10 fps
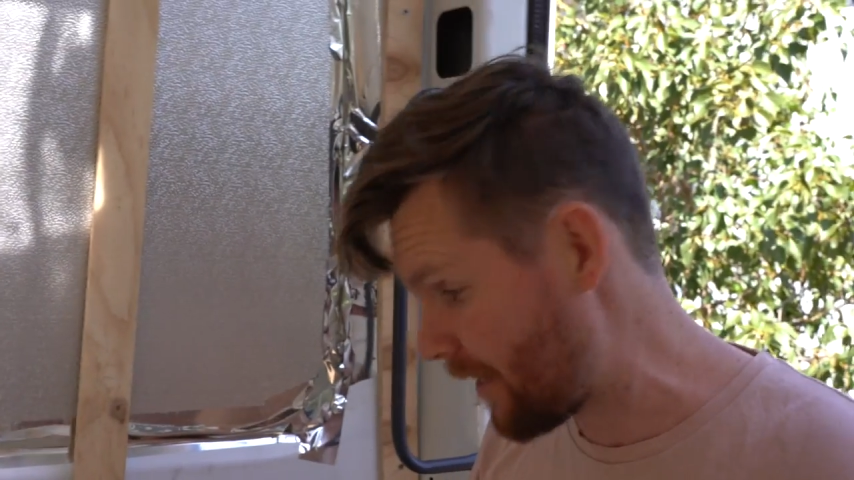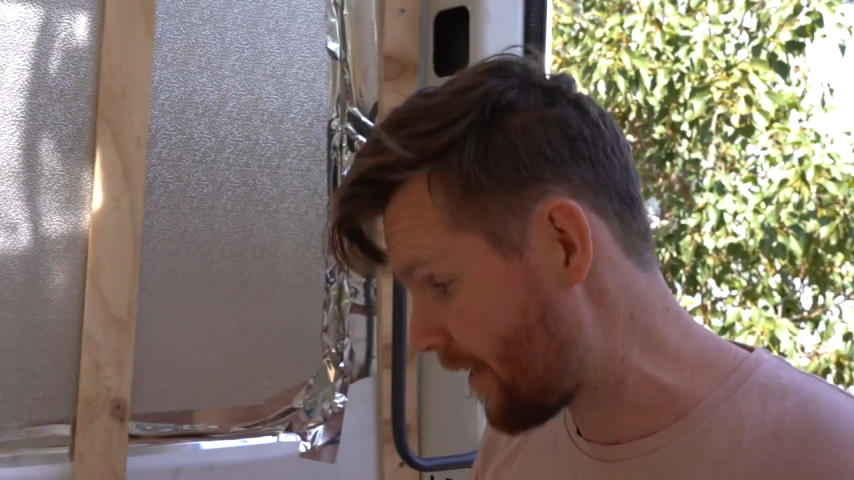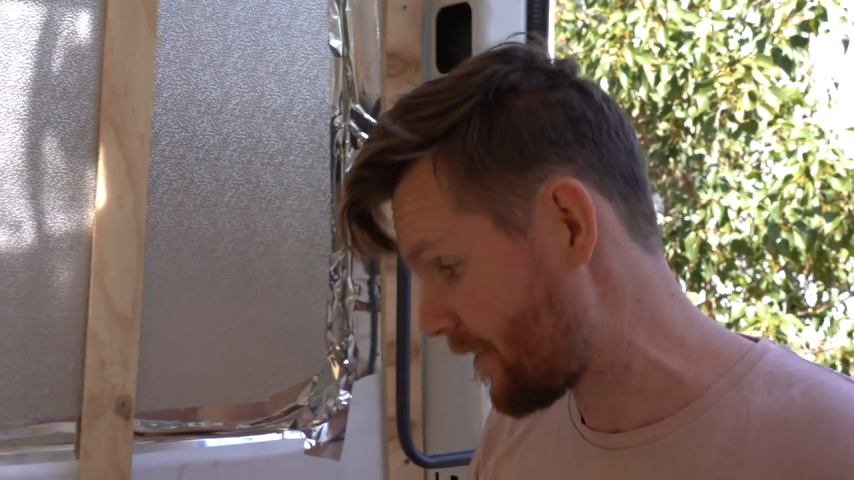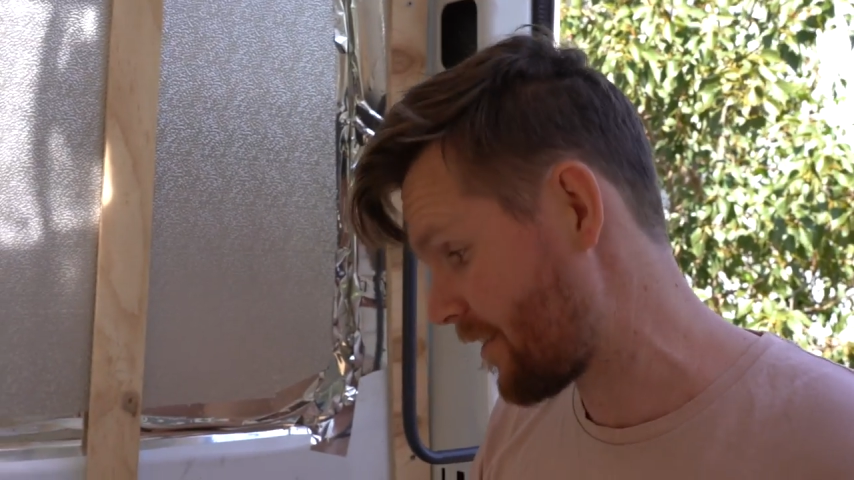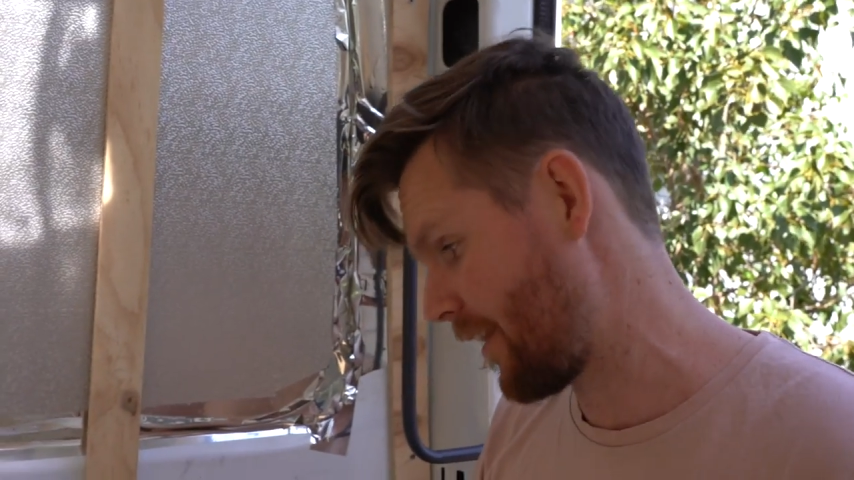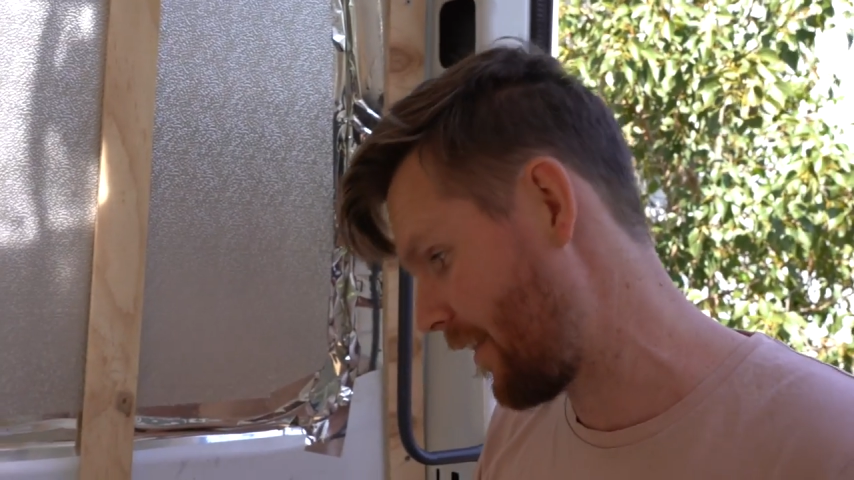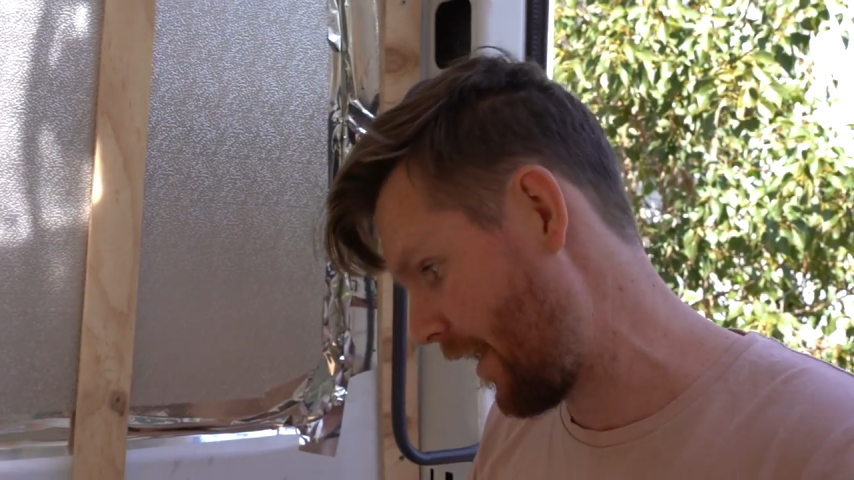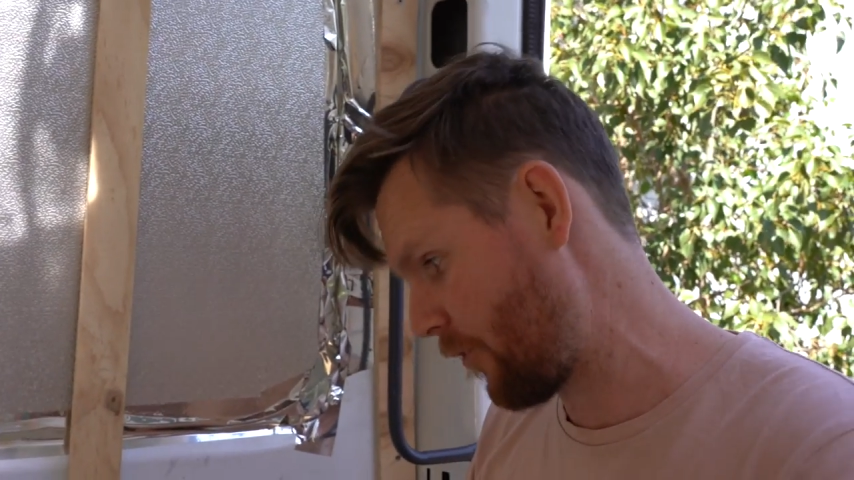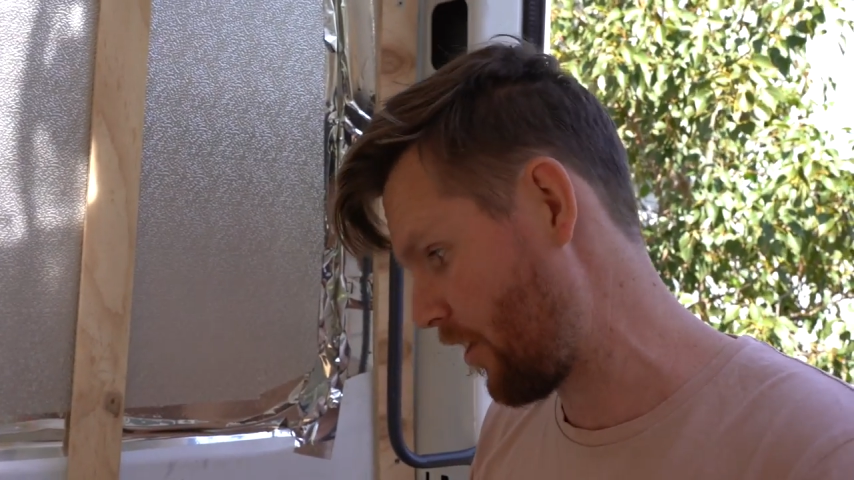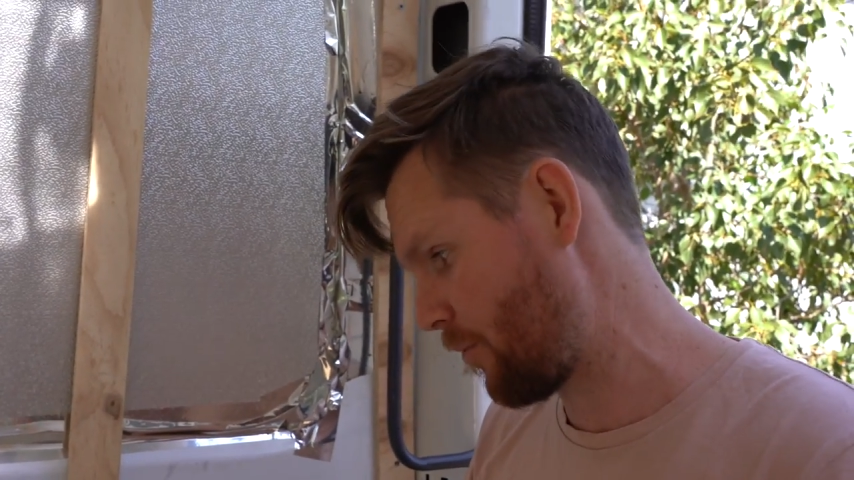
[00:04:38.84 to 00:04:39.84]
it is, and
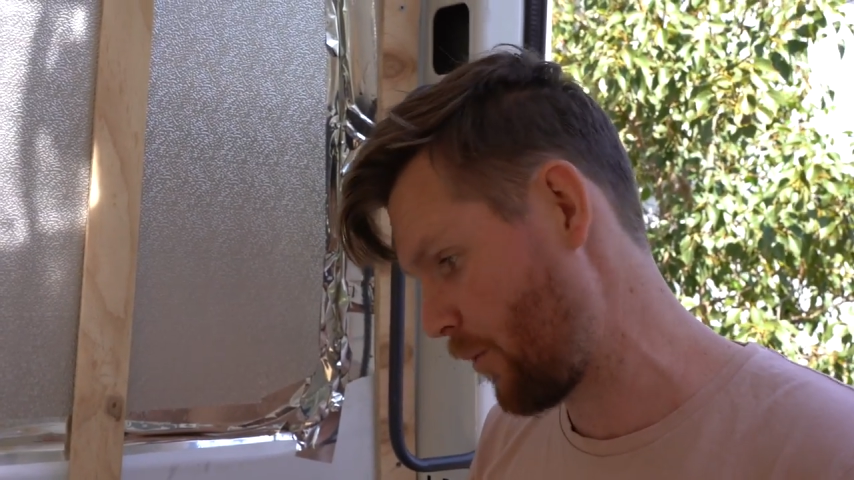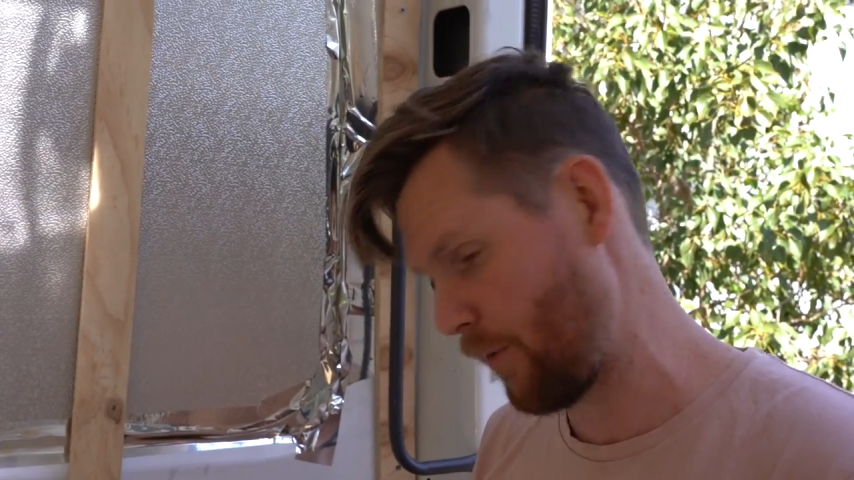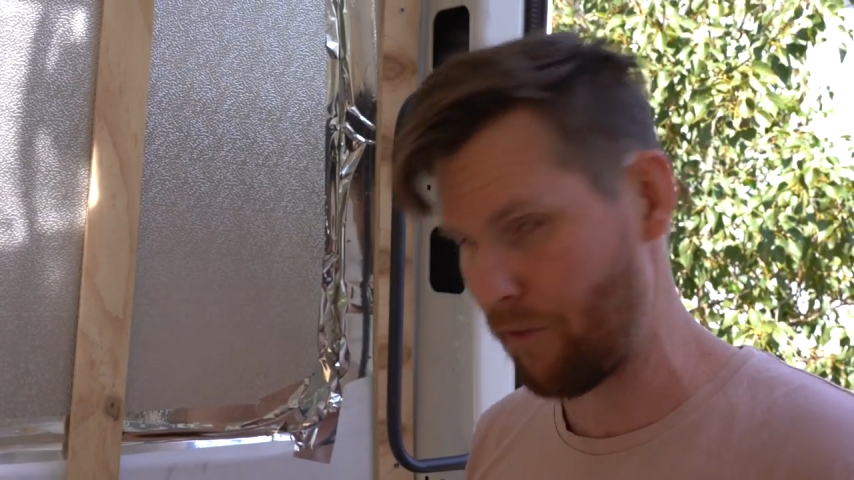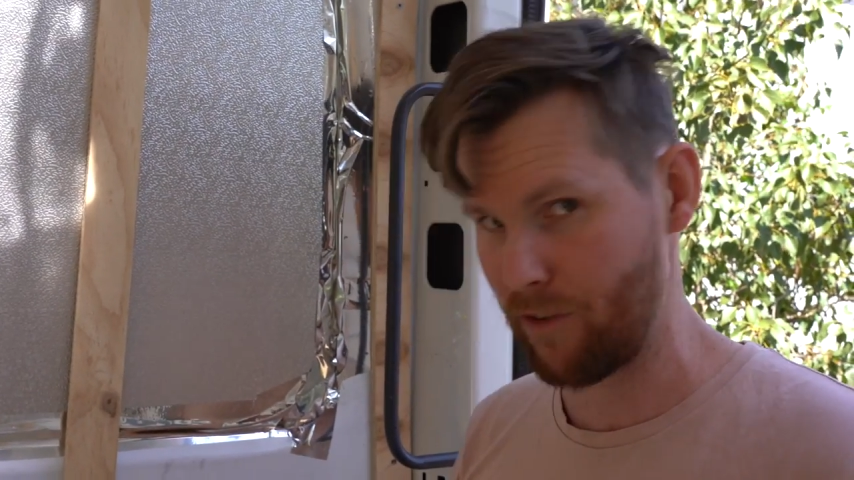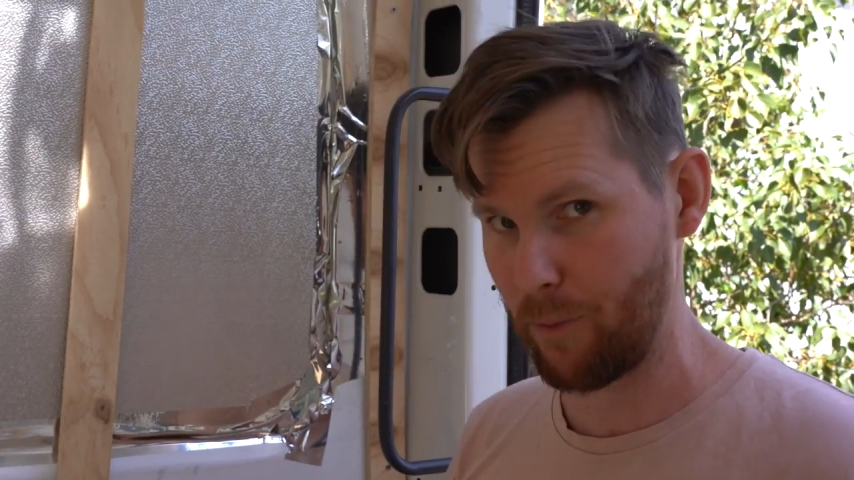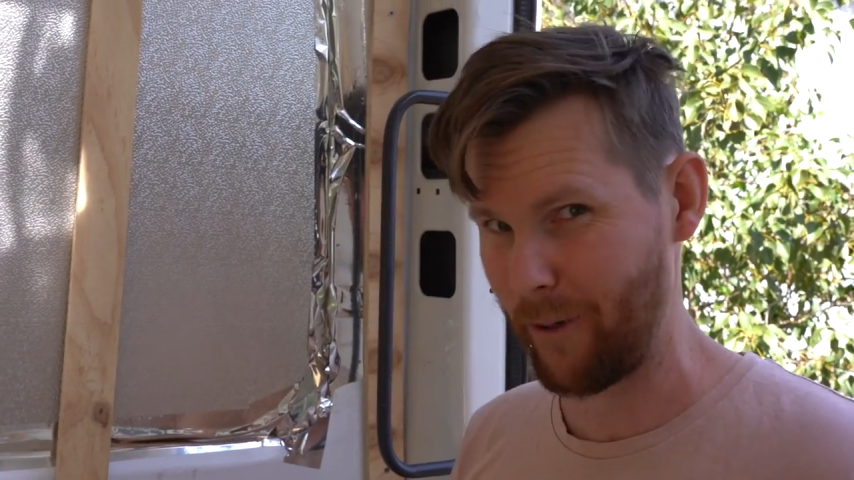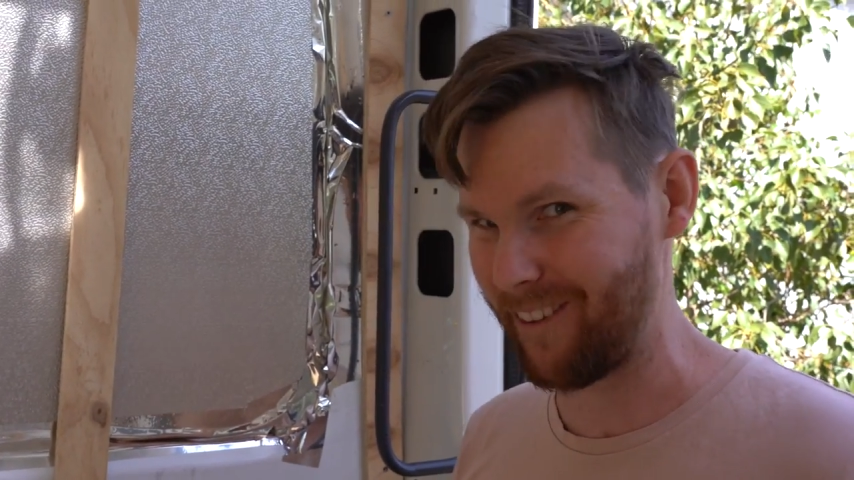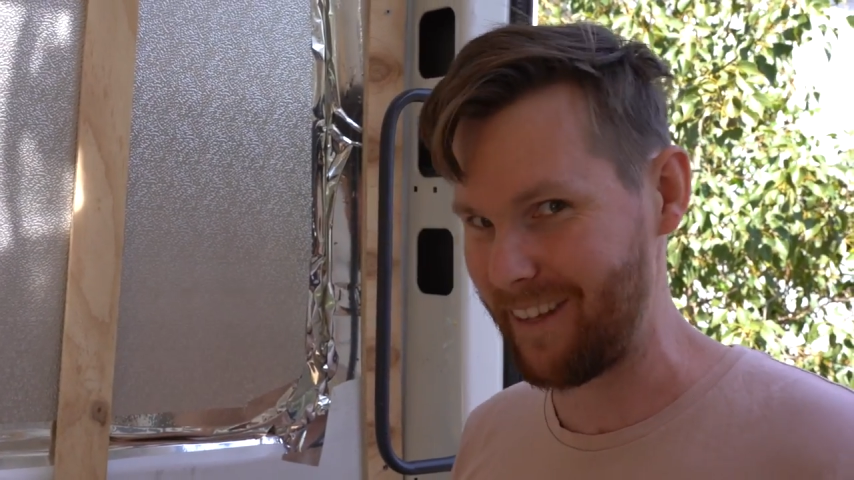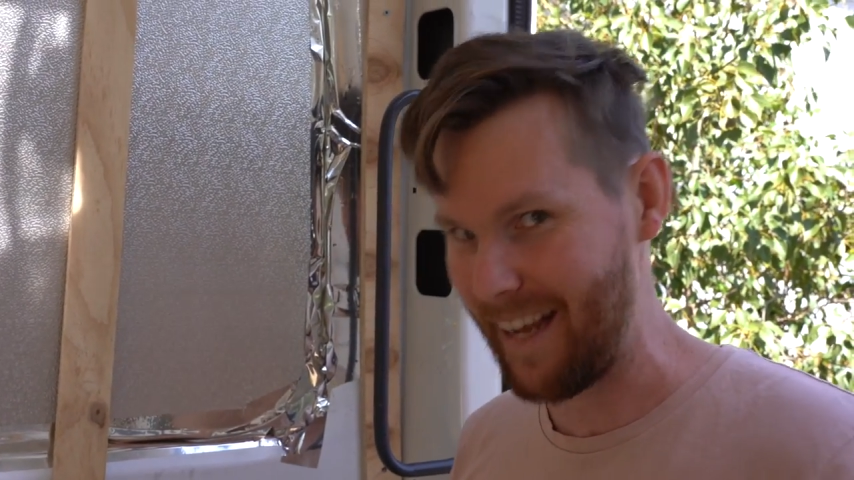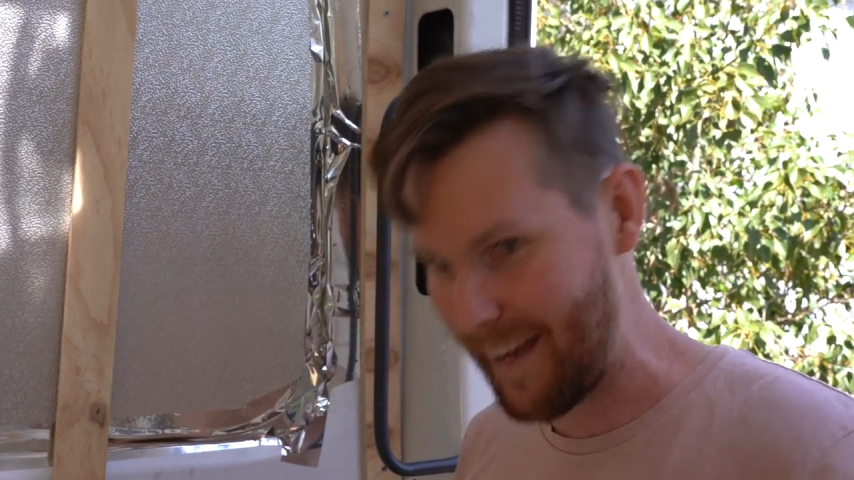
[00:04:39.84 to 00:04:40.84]
that'll give me a reference point
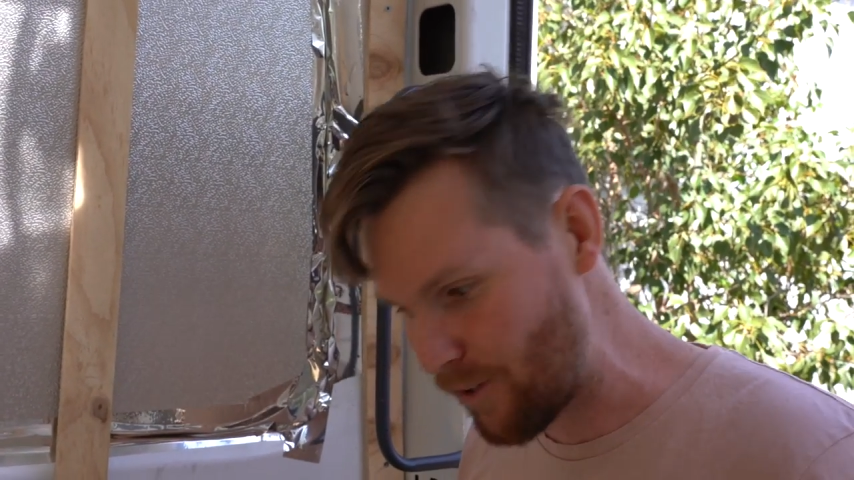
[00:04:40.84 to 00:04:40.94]
on the